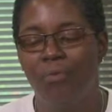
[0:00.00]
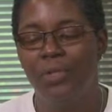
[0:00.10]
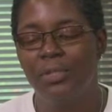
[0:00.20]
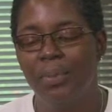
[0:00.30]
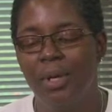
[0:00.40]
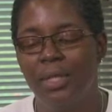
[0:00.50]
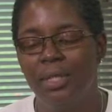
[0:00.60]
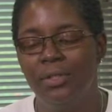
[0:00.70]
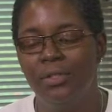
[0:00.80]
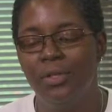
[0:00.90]

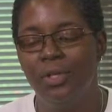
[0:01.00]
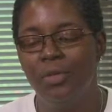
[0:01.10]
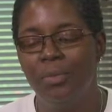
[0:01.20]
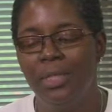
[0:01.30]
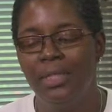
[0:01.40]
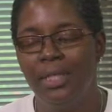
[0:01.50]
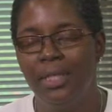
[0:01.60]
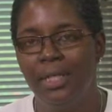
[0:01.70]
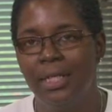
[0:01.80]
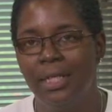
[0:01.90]
responding to the human
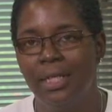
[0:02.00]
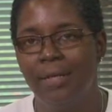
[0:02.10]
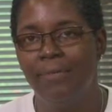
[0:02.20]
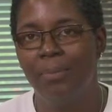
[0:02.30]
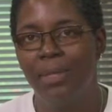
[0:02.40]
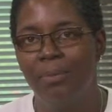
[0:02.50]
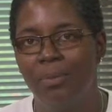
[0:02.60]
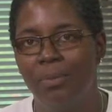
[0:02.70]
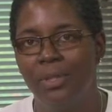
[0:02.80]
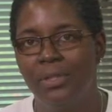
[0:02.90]
dignity of the
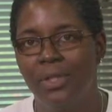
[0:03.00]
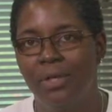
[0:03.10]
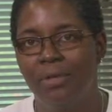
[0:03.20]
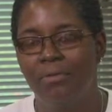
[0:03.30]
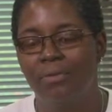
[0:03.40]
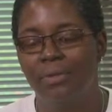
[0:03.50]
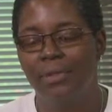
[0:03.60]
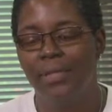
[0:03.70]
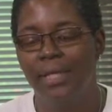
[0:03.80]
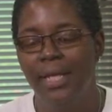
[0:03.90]
people we serve,
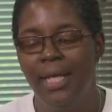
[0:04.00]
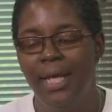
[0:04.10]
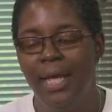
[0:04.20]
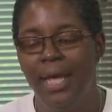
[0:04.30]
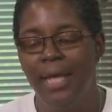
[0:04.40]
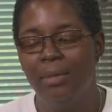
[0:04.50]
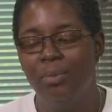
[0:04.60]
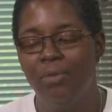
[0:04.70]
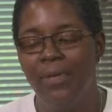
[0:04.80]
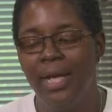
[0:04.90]
and
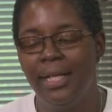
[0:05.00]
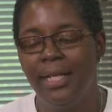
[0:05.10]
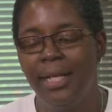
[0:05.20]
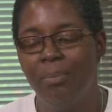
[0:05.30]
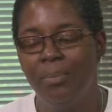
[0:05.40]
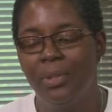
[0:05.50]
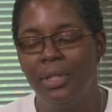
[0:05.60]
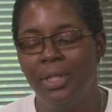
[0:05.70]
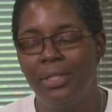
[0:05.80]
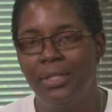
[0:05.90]
providing
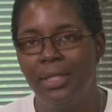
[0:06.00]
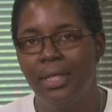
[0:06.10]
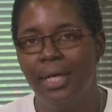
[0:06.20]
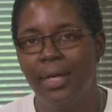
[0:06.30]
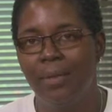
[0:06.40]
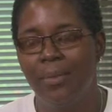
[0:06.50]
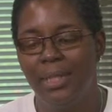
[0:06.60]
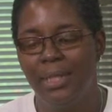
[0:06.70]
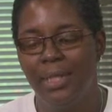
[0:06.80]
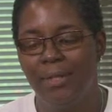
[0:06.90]
input into the care
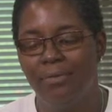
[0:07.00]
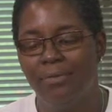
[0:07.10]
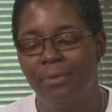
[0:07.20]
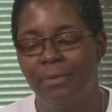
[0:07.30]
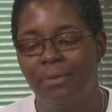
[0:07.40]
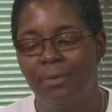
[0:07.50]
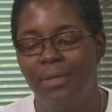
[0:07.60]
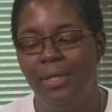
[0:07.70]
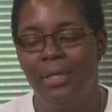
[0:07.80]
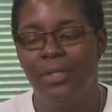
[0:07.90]
we give.
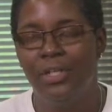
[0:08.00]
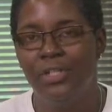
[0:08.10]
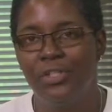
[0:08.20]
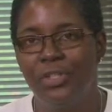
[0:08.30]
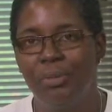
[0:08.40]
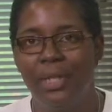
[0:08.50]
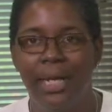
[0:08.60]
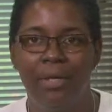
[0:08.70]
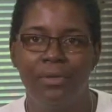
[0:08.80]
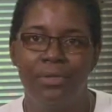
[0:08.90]
The Consumer
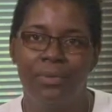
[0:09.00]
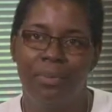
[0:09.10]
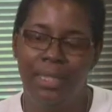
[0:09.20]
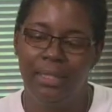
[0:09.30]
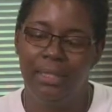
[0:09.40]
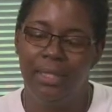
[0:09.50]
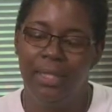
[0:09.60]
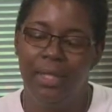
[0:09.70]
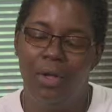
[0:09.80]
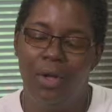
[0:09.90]
Council meets
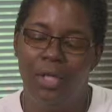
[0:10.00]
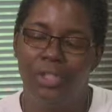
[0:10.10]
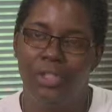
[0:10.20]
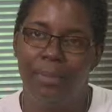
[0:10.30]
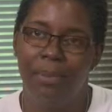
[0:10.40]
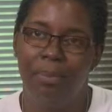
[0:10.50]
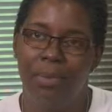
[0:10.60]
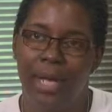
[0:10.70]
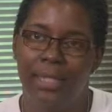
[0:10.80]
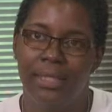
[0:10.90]
on Sheppard
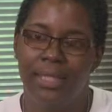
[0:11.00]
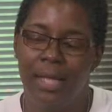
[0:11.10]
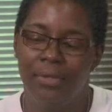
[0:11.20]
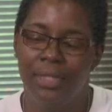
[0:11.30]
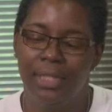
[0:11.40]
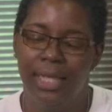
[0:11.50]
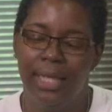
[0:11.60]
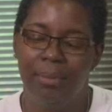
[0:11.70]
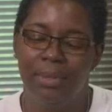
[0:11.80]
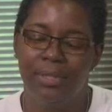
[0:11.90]
Pratt's Towson
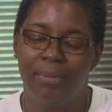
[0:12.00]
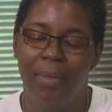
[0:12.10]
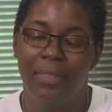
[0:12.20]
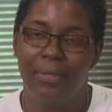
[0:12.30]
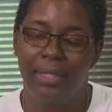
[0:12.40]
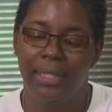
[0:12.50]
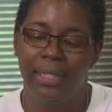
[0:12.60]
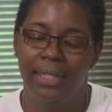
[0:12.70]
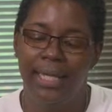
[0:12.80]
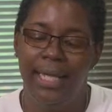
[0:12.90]
campus
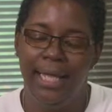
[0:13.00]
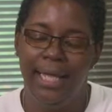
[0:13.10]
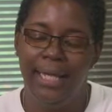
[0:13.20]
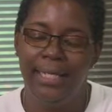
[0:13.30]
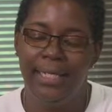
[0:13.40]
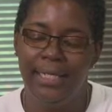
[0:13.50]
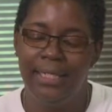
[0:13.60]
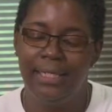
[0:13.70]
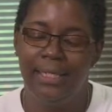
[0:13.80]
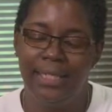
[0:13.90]
monthly and
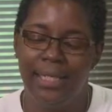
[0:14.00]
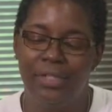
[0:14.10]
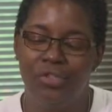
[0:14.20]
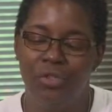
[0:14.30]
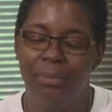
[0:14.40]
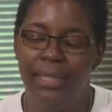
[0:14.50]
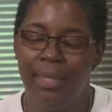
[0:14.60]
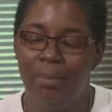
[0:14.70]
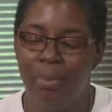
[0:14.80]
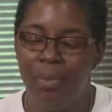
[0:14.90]
is extremely
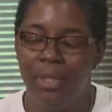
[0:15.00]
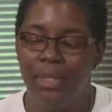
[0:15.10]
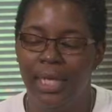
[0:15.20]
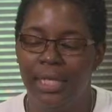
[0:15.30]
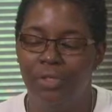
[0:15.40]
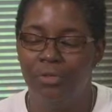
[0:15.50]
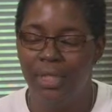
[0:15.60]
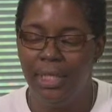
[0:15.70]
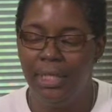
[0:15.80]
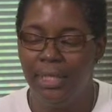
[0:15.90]
important and
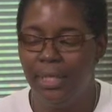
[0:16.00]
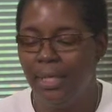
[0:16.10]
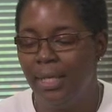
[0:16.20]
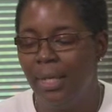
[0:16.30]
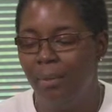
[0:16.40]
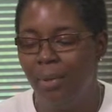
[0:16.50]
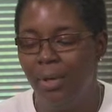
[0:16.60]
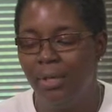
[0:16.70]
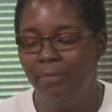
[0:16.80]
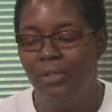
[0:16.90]
unique
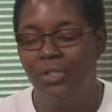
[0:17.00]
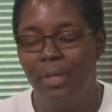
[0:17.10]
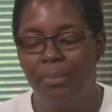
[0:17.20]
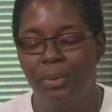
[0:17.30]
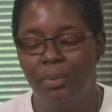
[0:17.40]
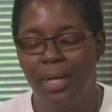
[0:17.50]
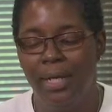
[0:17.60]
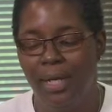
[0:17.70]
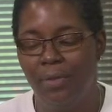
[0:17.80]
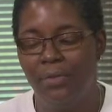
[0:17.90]
part of the Sheppard
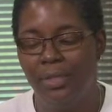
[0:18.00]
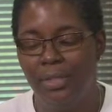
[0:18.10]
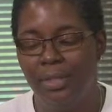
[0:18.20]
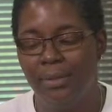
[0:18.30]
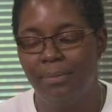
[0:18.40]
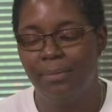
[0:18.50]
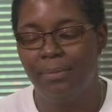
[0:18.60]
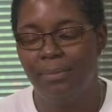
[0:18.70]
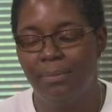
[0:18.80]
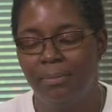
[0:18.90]
Pratt health system.
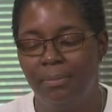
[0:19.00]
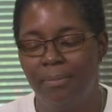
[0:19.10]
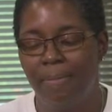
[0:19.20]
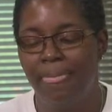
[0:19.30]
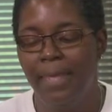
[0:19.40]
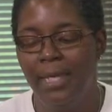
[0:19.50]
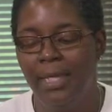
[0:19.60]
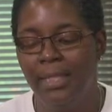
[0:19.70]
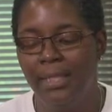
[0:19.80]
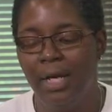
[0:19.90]

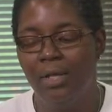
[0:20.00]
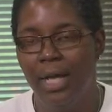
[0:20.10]
It is our